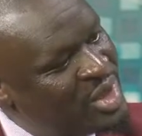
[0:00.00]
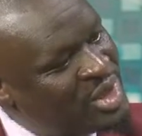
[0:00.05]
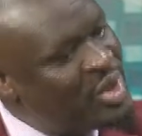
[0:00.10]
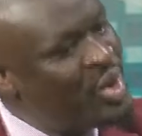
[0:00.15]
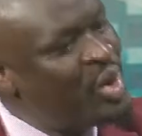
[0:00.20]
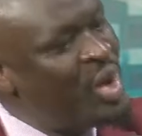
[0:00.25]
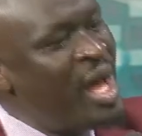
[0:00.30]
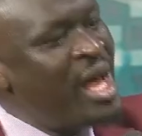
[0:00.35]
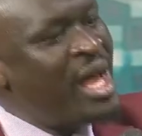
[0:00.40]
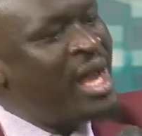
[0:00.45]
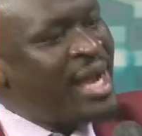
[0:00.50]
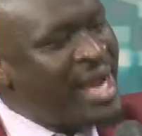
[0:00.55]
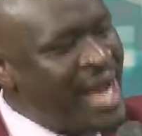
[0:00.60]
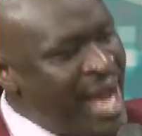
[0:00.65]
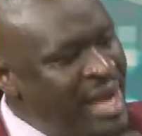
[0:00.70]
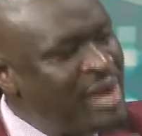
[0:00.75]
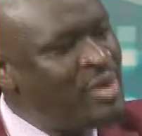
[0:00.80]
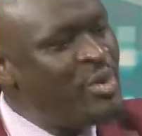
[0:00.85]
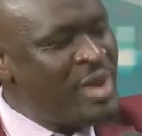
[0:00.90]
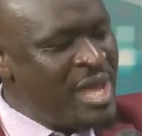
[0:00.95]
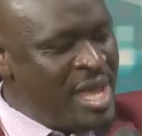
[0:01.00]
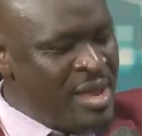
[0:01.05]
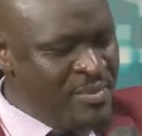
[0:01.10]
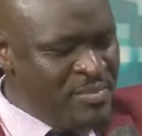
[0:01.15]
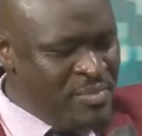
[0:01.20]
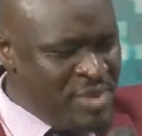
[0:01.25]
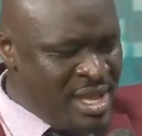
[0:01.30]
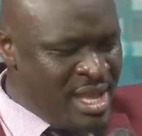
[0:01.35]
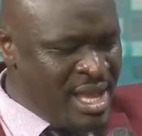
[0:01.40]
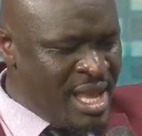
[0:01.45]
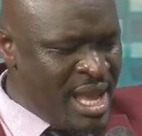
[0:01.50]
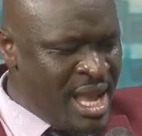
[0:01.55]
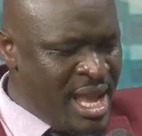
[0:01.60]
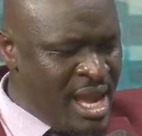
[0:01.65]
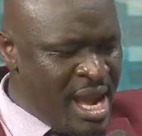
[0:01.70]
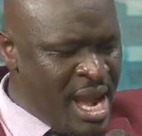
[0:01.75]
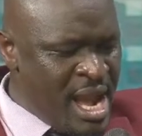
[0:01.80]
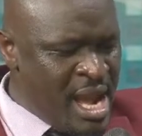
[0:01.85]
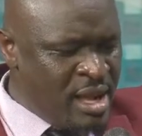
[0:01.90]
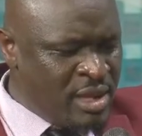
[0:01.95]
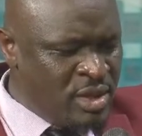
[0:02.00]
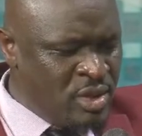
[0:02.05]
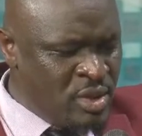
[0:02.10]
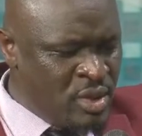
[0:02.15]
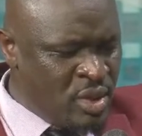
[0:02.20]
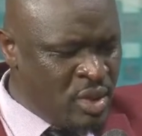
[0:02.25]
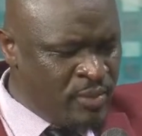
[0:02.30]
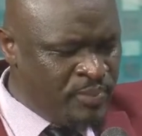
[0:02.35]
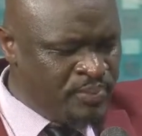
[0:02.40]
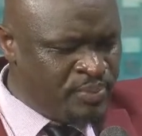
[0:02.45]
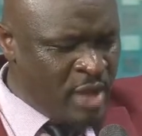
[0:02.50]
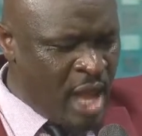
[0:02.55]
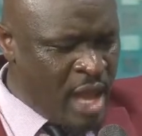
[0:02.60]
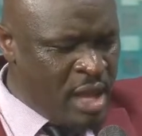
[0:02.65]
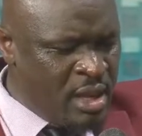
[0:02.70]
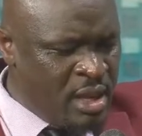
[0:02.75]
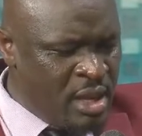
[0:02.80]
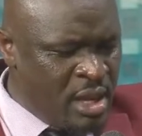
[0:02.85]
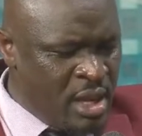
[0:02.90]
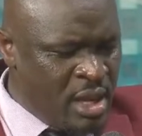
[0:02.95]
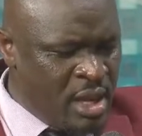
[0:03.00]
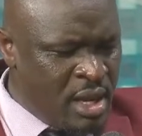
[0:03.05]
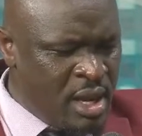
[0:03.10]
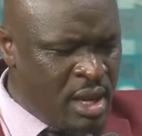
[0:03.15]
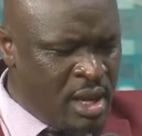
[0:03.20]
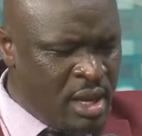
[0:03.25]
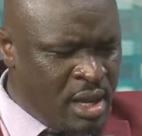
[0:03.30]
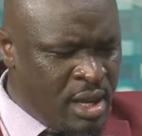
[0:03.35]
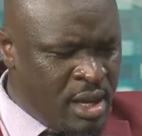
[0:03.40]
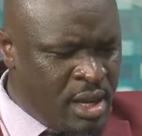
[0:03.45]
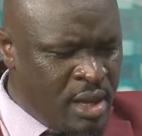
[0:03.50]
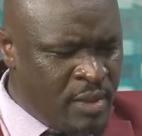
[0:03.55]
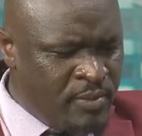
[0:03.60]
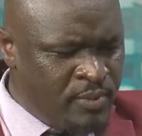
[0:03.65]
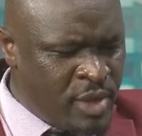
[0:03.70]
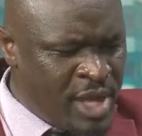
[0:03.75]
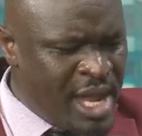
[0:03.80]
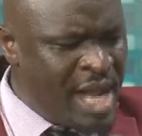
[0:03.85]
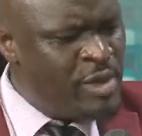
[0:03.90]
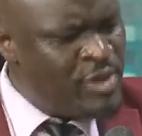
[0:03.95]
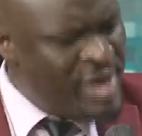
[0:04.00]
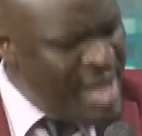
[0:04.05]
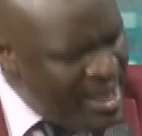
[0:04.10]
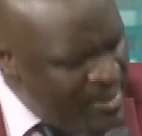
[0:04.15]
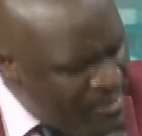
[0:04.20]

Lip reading: So can we be, can we